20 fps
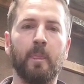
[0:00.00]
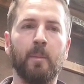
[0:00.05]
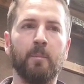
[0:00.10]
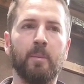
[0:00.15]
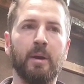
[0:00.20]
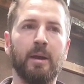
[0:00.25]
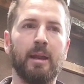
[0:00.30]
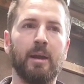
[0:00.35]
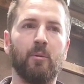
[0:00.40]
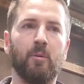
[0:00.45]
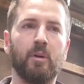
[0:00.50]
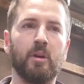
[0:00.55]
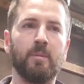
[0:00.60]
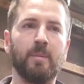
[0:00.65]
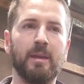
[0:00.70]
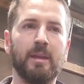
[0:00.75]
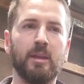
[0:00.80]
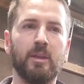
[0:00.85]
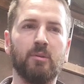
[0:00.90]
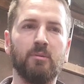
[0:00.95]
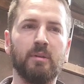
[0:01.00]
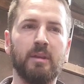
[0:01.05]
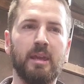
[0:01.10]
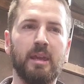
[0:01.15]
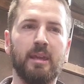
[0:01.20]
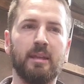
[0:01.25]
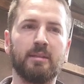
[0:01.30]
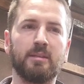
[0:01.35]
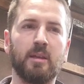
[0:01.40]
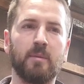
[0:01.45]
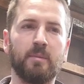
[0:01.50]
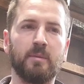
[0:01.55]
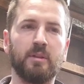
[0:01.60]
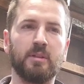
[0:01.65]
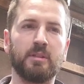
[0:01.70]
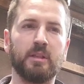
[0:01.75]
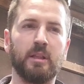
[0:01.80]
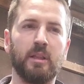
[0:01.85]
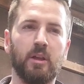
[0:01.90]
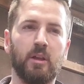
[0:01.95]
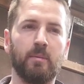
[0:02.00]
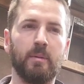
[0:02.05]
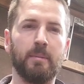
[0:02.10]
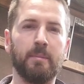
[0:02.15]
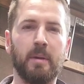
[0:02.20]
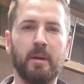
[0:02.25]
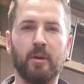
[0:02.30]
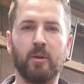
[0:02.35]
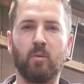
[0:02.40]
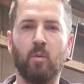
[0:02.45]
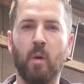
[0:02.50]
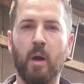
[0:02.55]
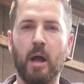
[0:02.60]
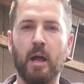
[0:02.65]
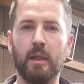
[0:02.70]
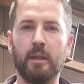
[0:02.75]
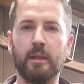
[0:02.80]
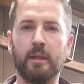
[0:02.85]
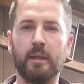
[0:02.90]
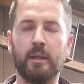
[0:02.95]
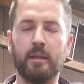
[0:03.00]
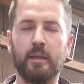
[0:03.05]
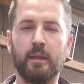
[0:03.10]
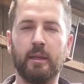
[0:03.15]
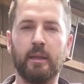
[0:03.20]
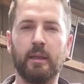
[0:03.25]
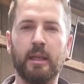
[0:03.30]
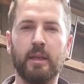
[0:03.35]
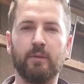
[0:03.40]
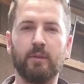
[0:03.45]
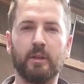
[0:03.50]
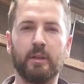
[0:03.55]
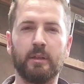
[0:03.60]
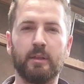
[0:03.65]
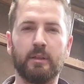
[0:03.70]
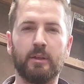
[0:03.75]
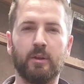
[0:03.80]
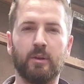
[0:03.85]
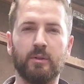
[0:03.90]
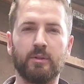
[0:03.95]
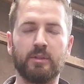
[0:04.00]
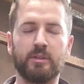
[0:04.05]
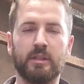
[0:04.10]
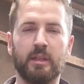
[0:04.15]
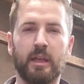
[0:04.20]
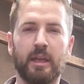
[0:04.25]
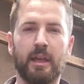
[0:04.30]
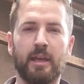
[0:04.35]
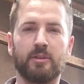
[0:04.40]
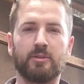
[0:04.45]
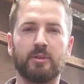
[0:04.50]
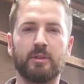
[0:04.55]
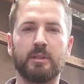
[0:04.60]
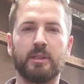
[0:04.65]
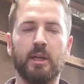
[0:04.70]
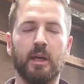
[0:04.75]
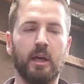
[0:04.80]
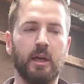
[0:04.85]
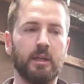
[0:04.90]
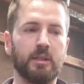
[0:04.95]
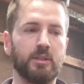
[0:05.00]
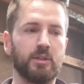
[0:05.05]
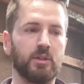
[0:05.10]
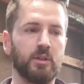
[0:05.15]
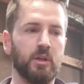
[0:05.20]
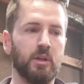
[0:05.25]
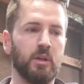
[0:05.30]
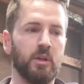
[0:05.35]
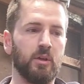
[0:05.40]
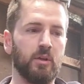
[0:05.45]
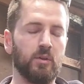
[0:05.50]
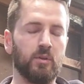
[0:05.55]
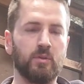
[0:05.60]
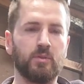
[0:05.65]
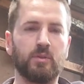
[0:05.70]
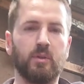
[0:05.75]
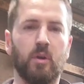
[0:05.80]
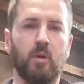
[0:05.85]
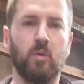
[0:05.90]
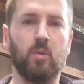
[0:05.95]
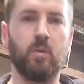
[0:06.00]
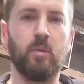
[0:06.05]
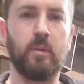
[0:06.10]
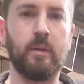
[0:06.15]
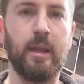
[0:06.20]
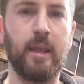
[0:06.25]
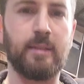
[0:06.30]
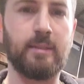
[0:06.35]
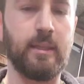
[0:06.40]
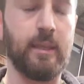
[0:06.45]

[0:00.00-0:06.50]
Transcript: But I wanted to make it unique and something just a little bit better quality and give it, you know, just that extra touch. So next